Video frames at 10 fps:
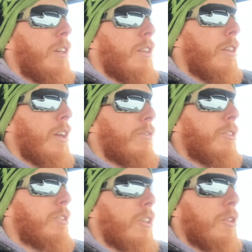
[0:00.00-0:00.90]
thankfully
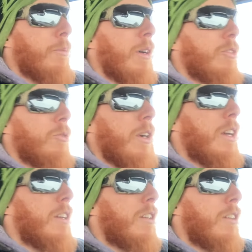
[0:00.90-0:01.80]
starting to melt
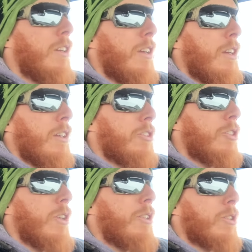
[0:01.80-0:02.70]
away.
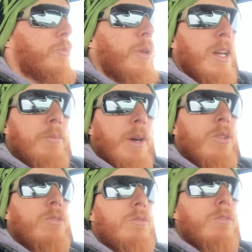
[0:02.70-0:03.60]
So I took the pickup
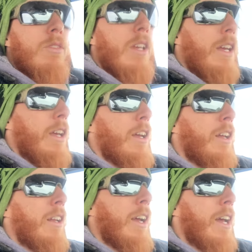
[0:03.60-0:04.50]
out
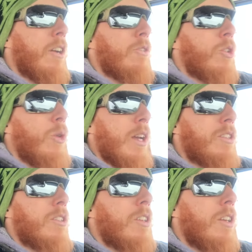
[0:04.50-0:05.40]
and I got a
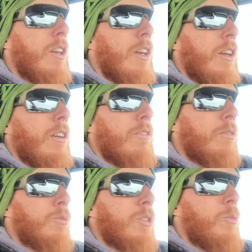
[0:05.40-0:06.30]
request
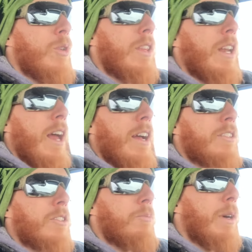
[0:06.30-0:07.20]
from someone that
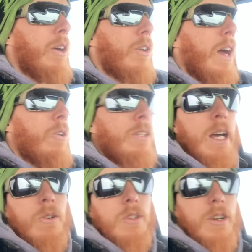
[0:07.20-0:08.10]
asked about how
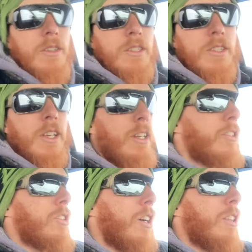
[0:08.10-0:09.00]
loud are these
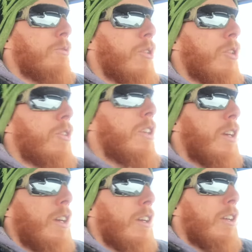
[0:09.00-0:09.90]
things on the
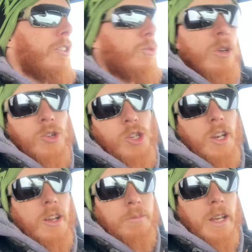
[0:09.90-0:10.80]
road. So I'll shut
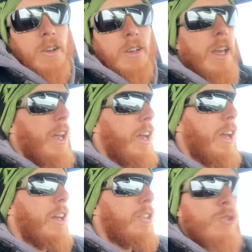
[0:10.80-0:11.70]
up now
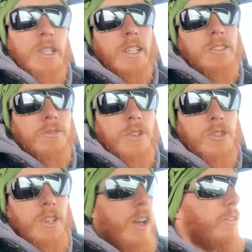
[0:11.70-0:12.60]
and you can listen for
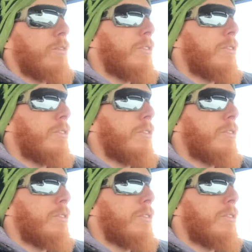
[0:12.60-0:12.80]
yourself.